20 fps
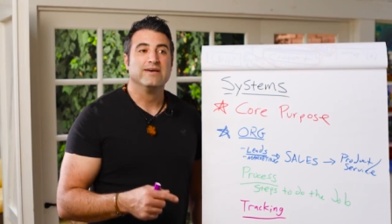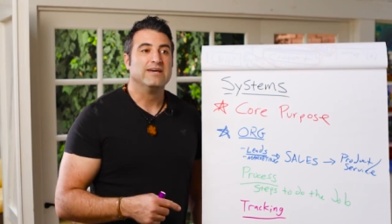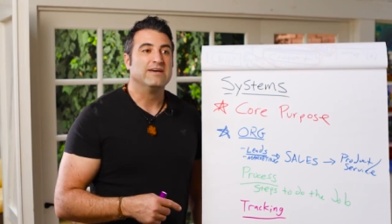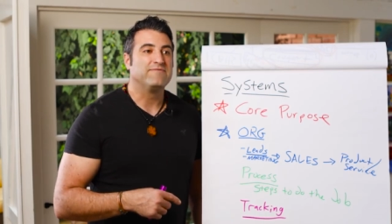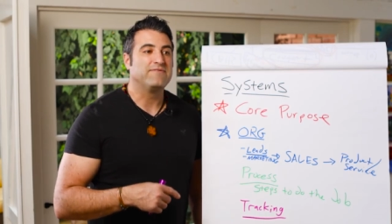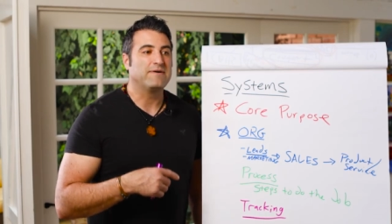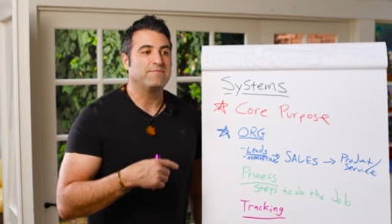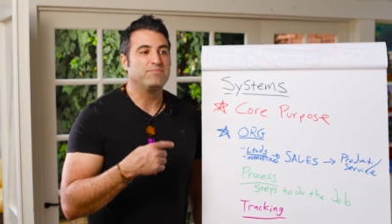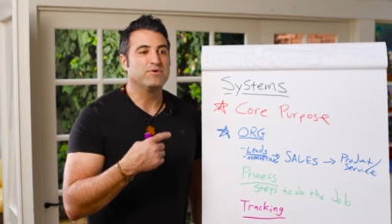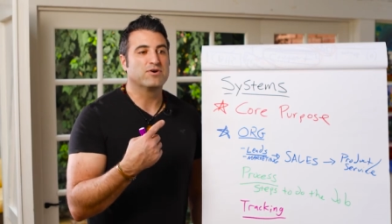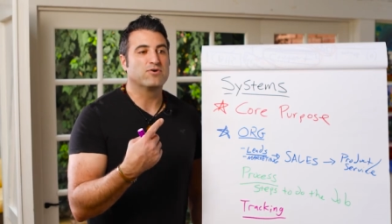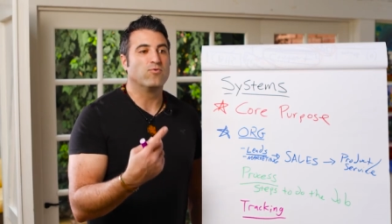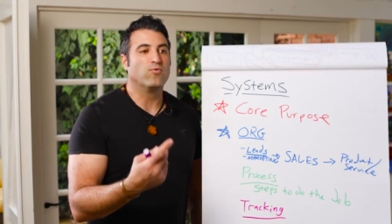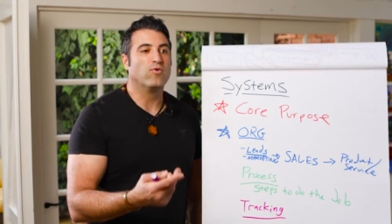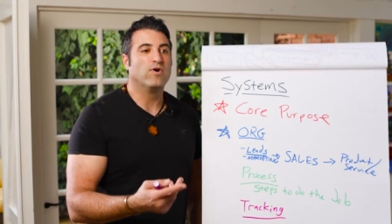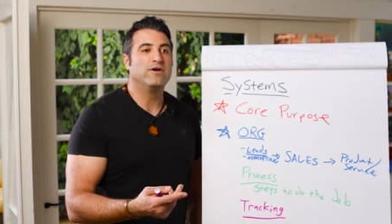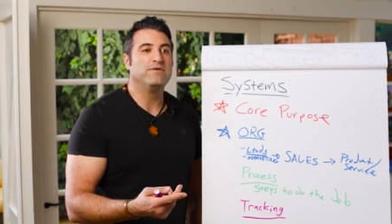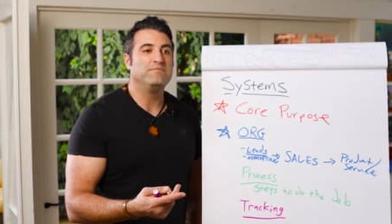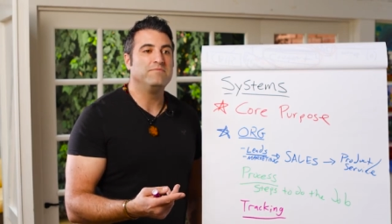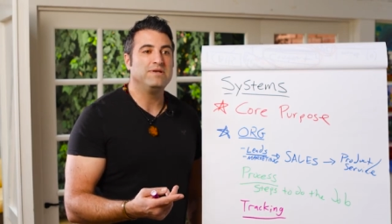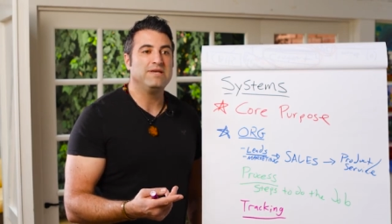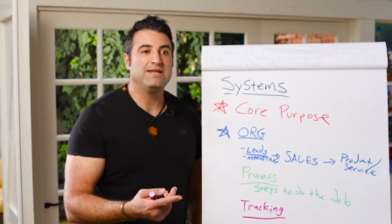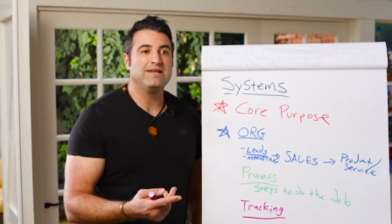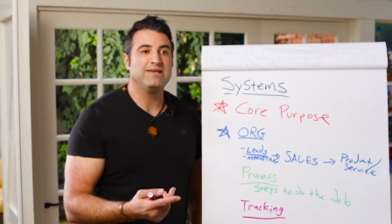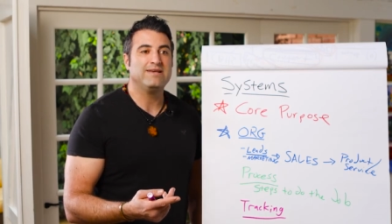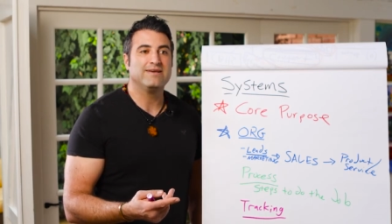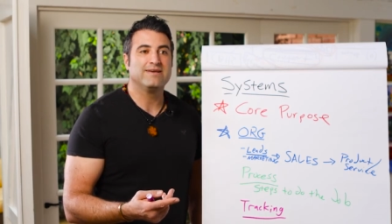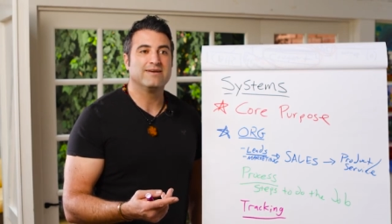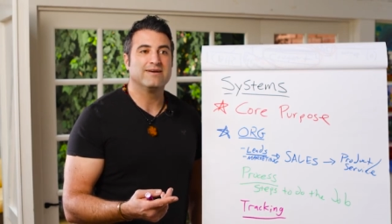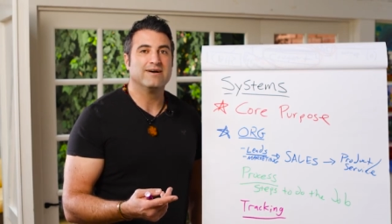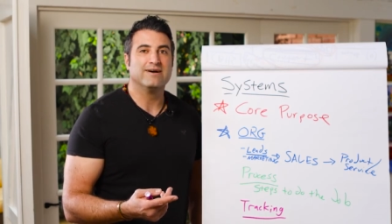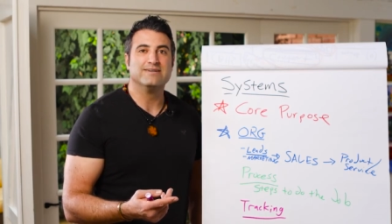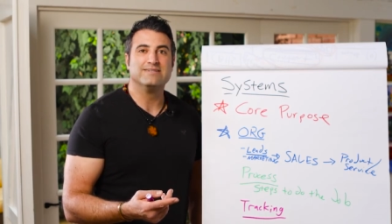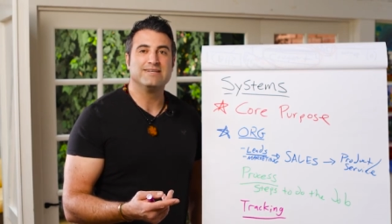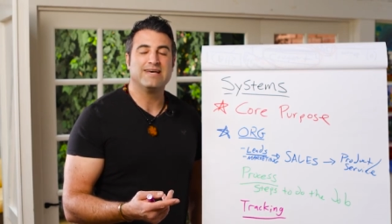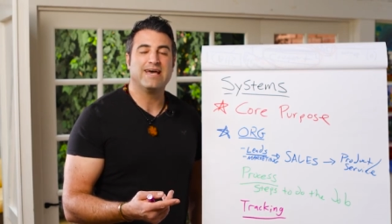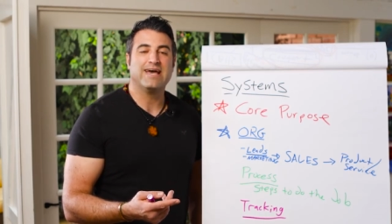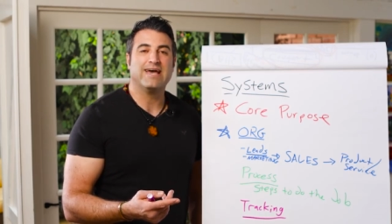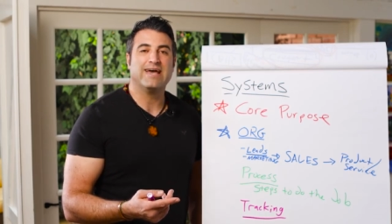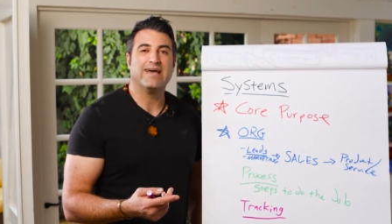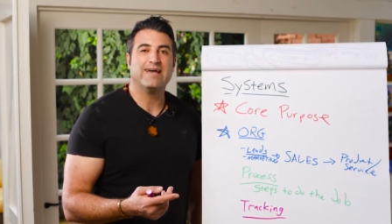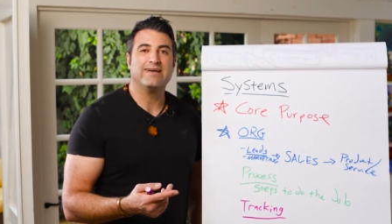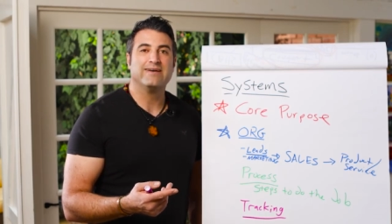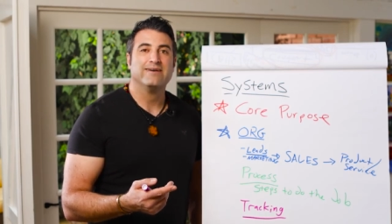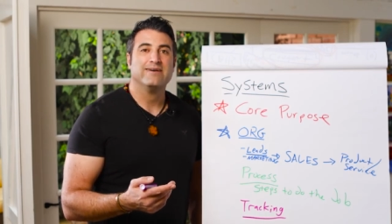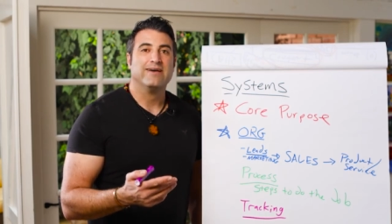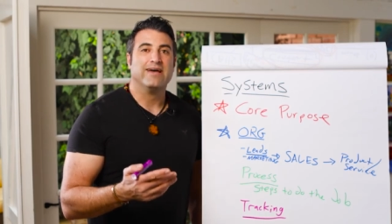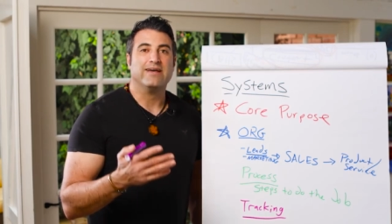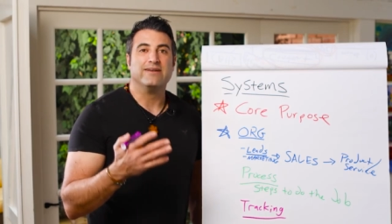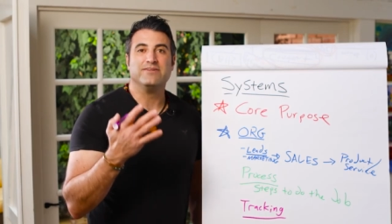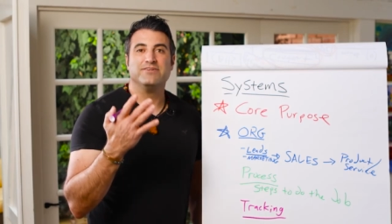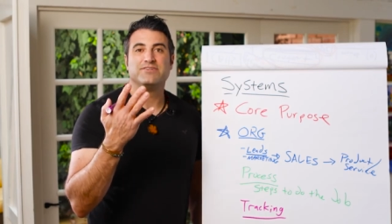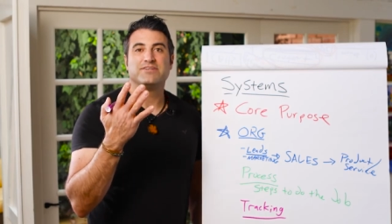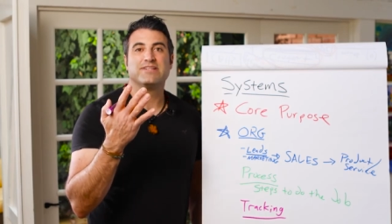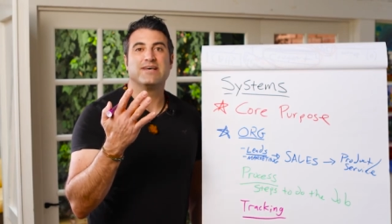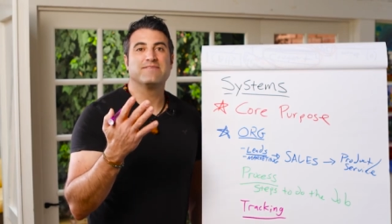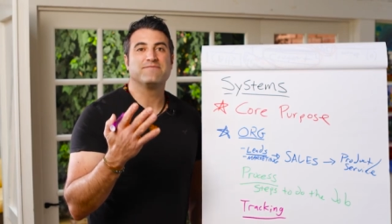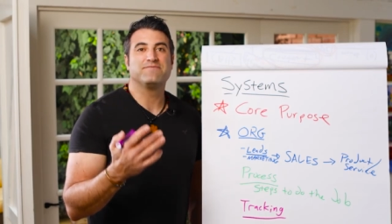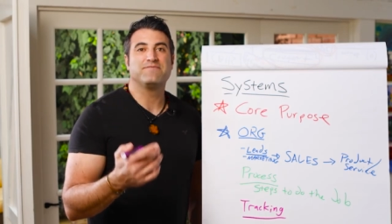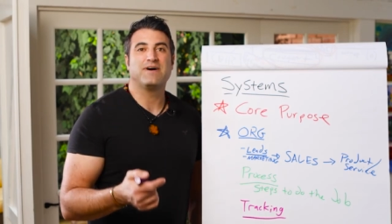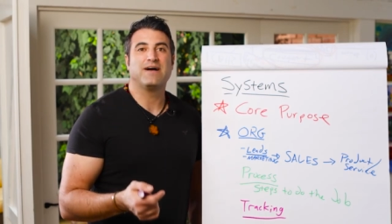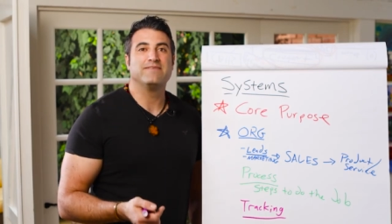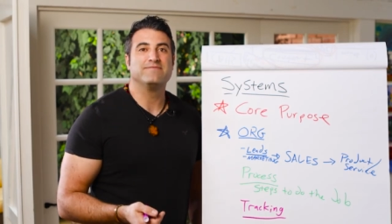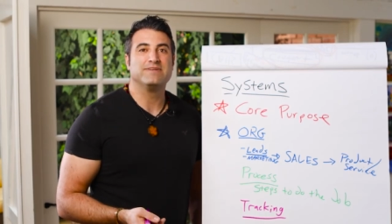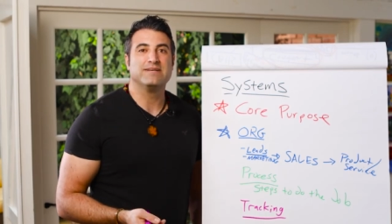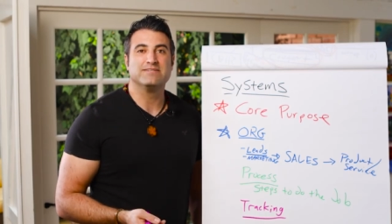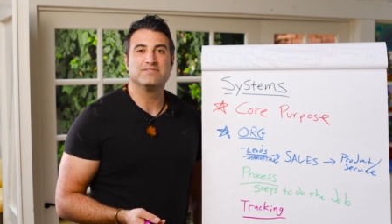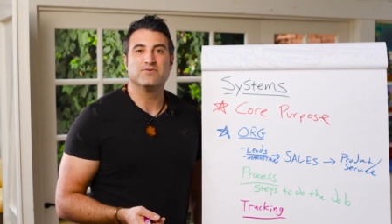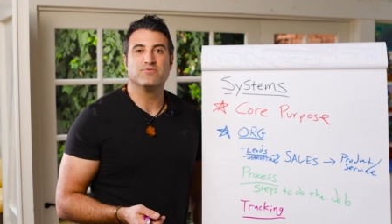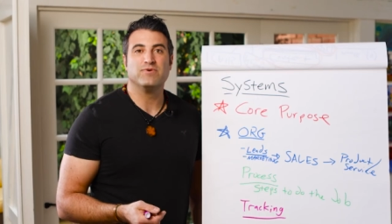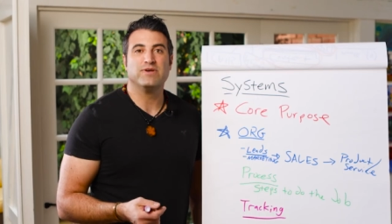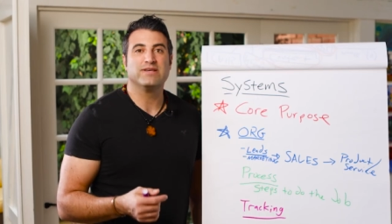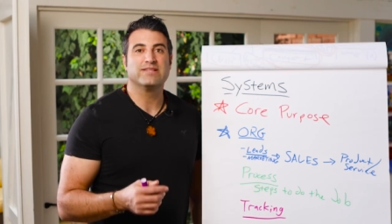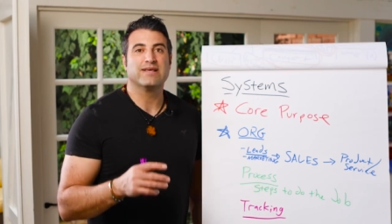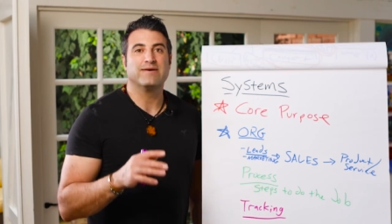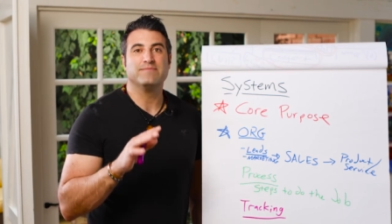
If I book one meeting a day and you did that five days a week,